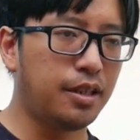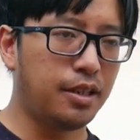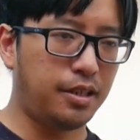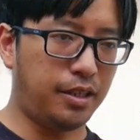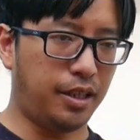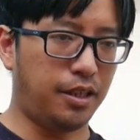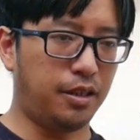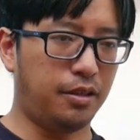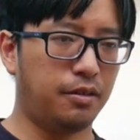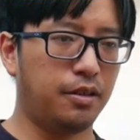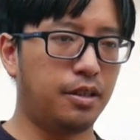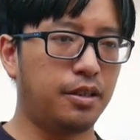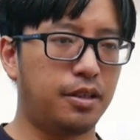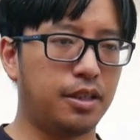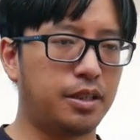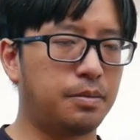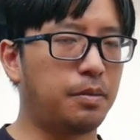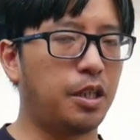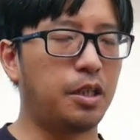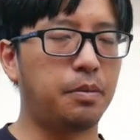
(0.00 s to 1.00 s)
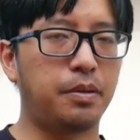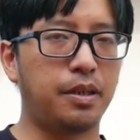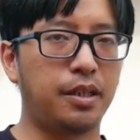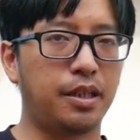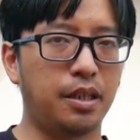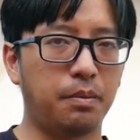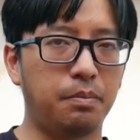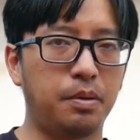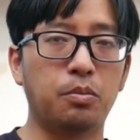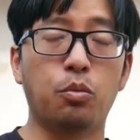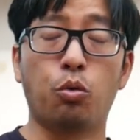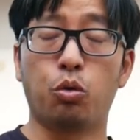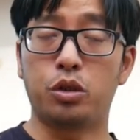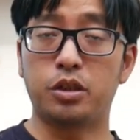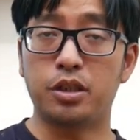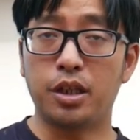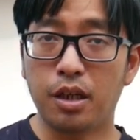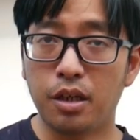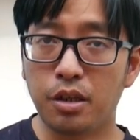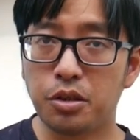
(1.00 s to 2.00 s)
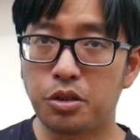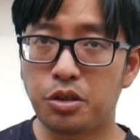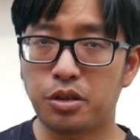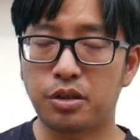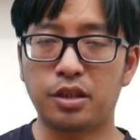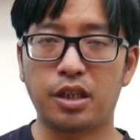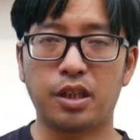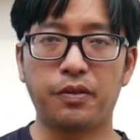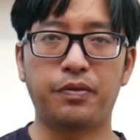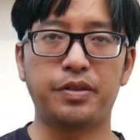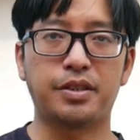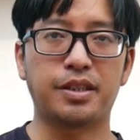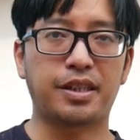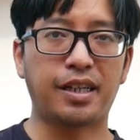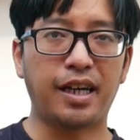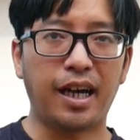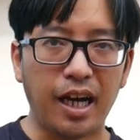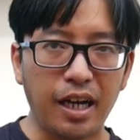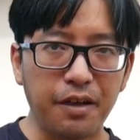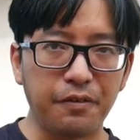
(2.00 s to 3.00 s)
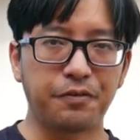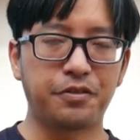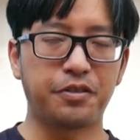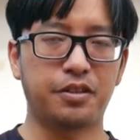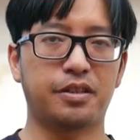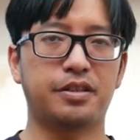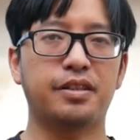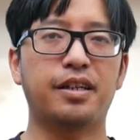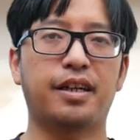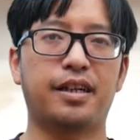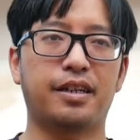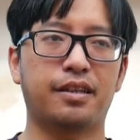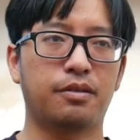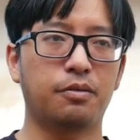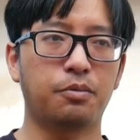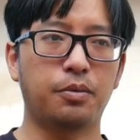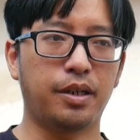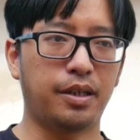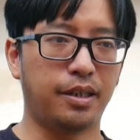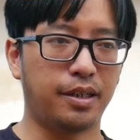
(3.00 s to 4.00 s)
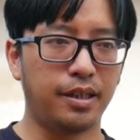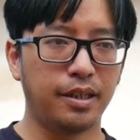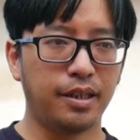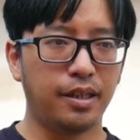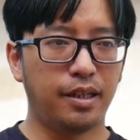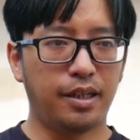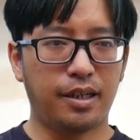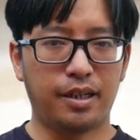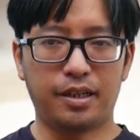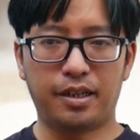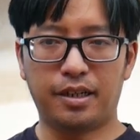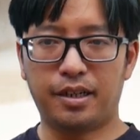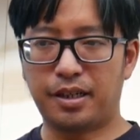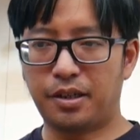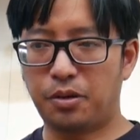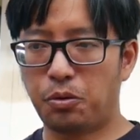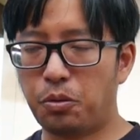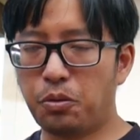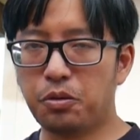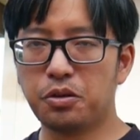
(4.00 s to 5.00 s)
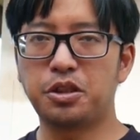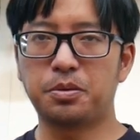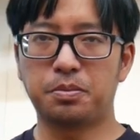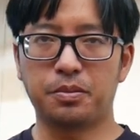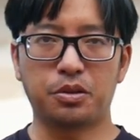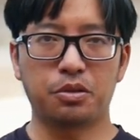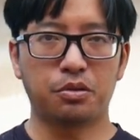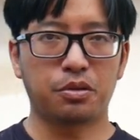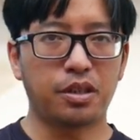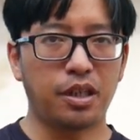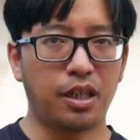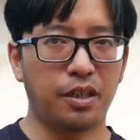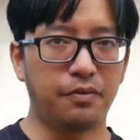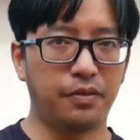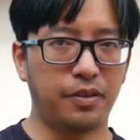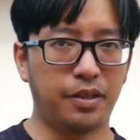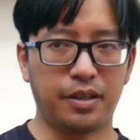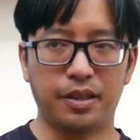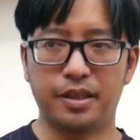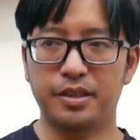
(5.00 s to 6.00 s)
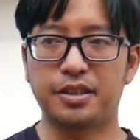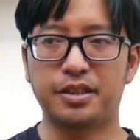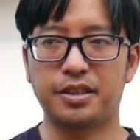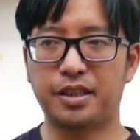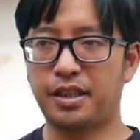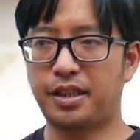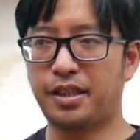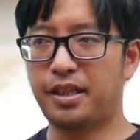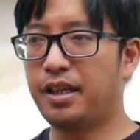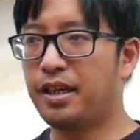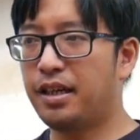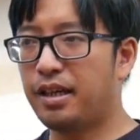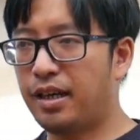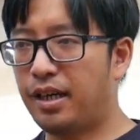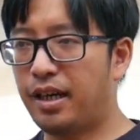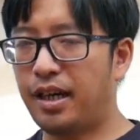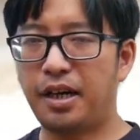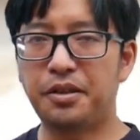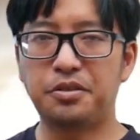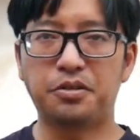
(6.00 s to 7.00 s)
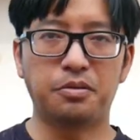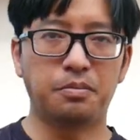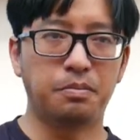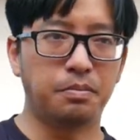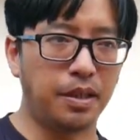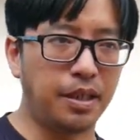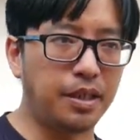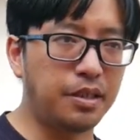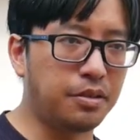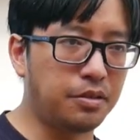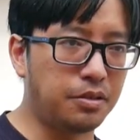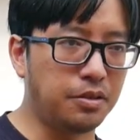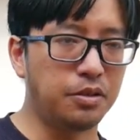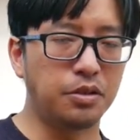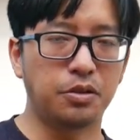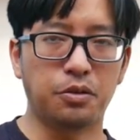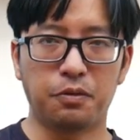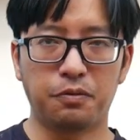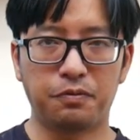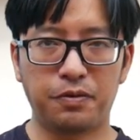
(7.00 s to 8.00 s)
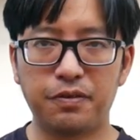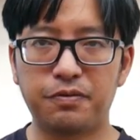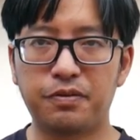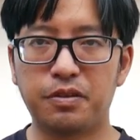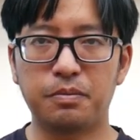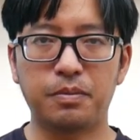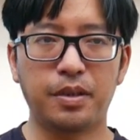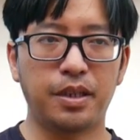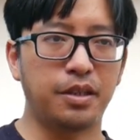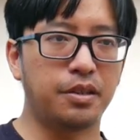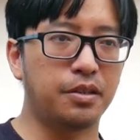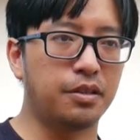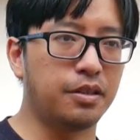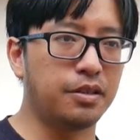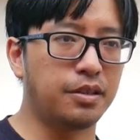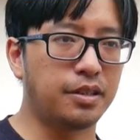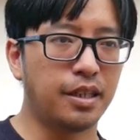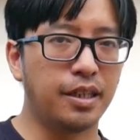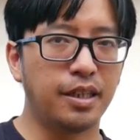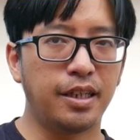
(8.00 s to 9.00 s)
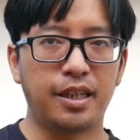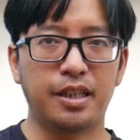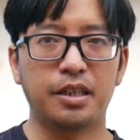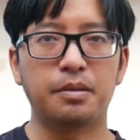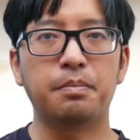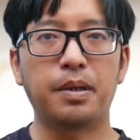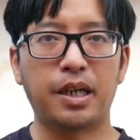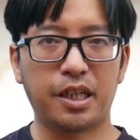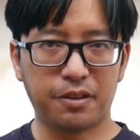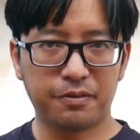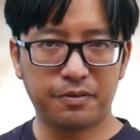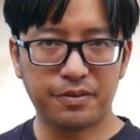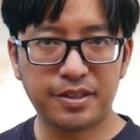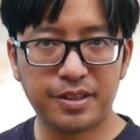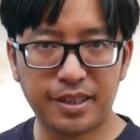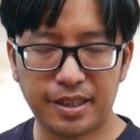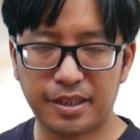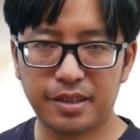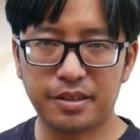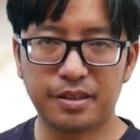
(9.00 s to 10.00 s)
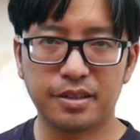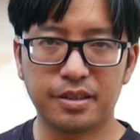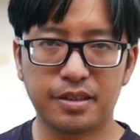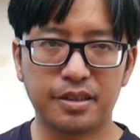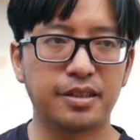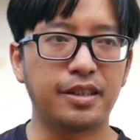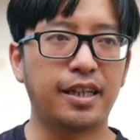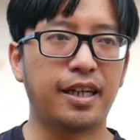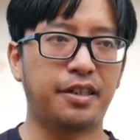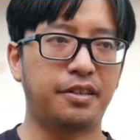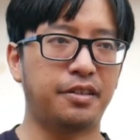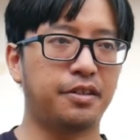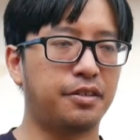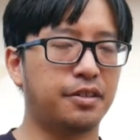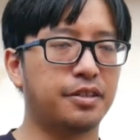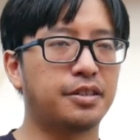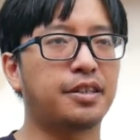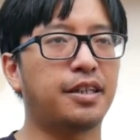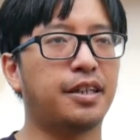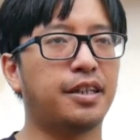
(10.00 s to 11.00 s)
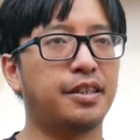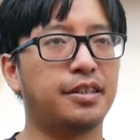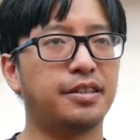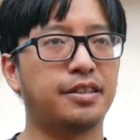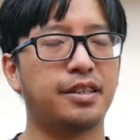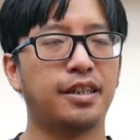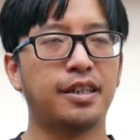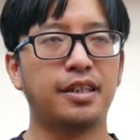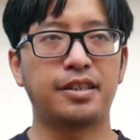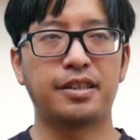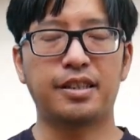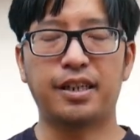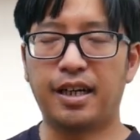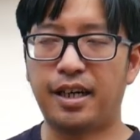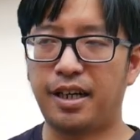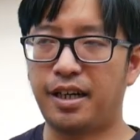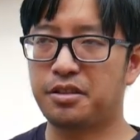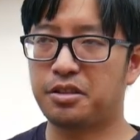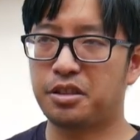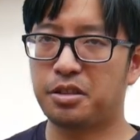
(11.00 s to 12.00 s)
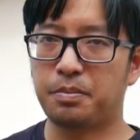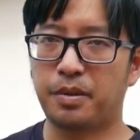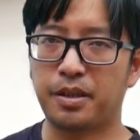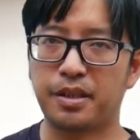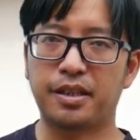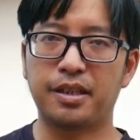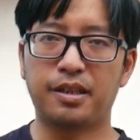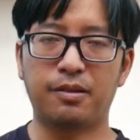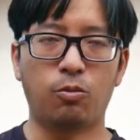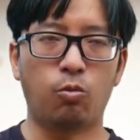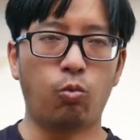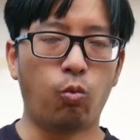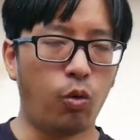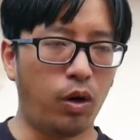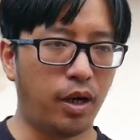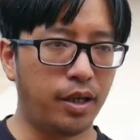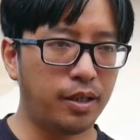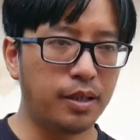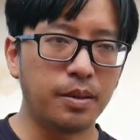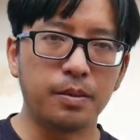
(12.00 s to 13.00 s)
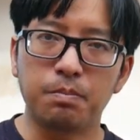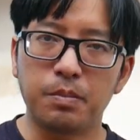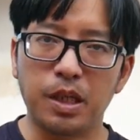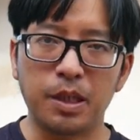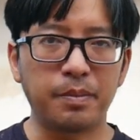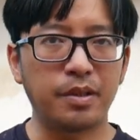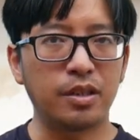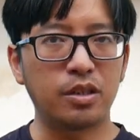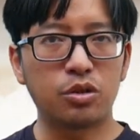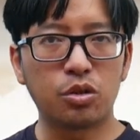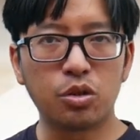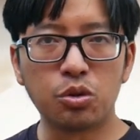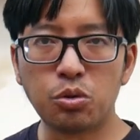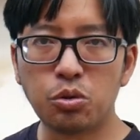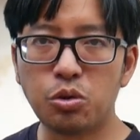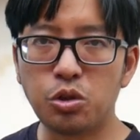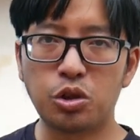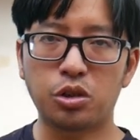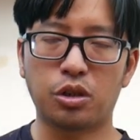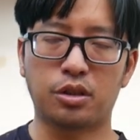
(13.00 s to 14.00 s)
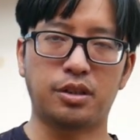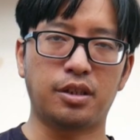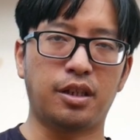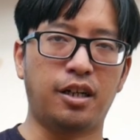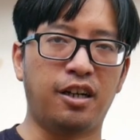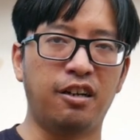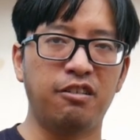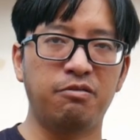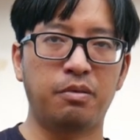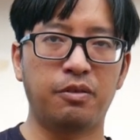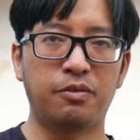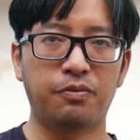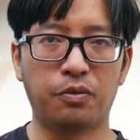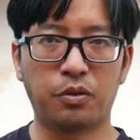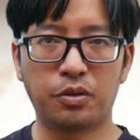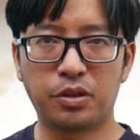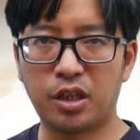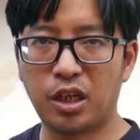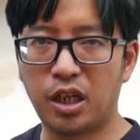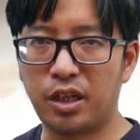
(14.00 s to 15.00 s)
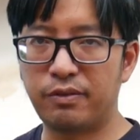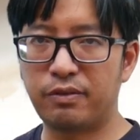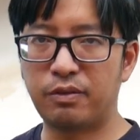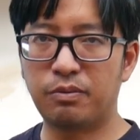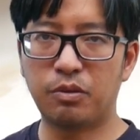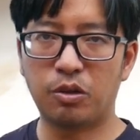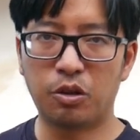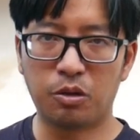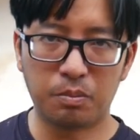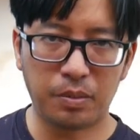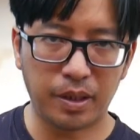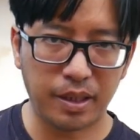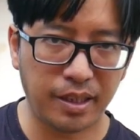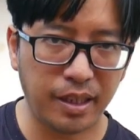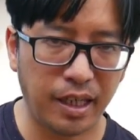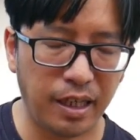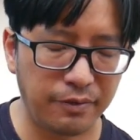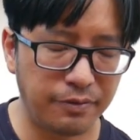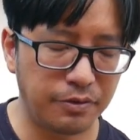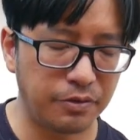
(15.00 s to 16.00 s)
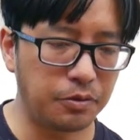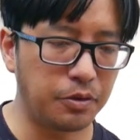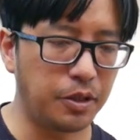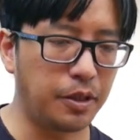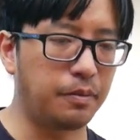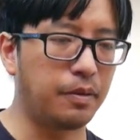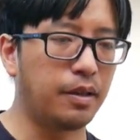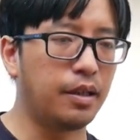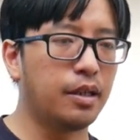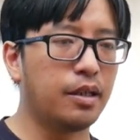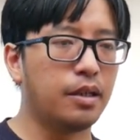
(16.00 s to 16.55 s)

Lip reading: Now, this may be a bit more challenging if it's a cavalry attack, where a horseman could cover, let's say, 100 meters or 50 meters in a matter of seconds. And in this case, the archers might get one, maybe two shots off before they're overwhelmed by cavalry.